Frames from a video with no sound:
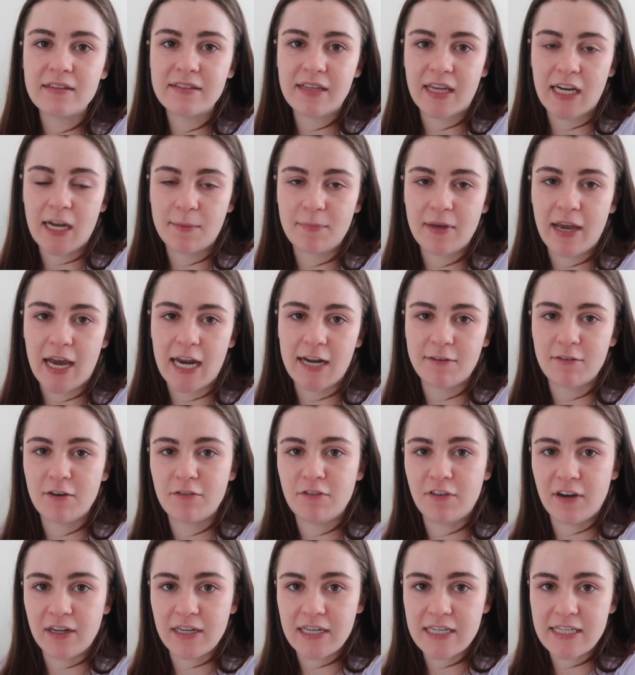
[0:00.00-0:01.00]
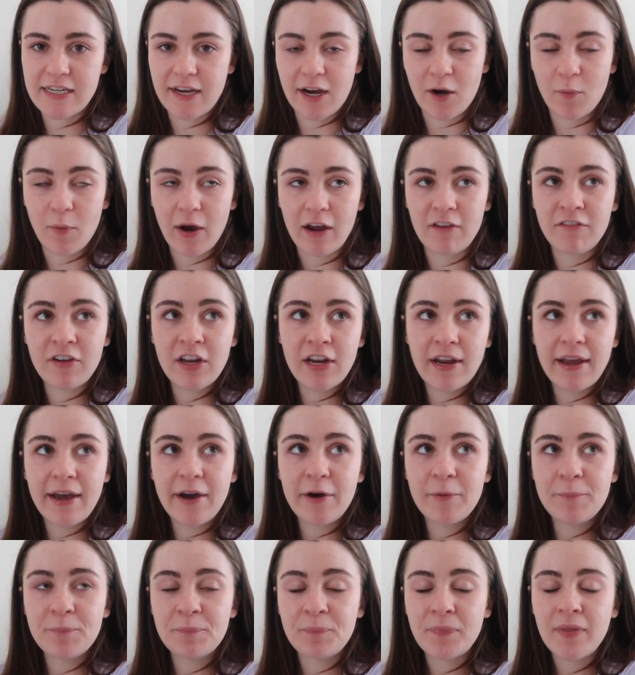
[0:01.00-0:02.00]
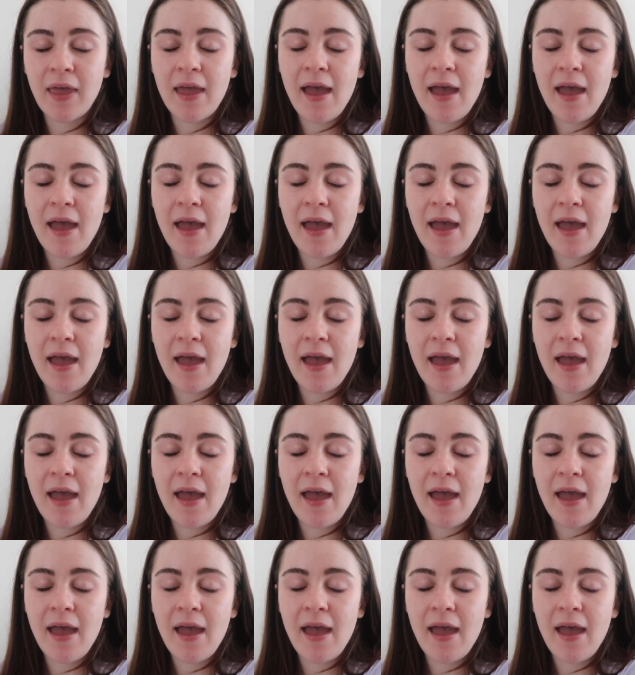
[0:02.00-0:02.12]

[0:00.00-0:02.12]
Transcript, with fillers: It's gonna be kind of a fun D I Y video.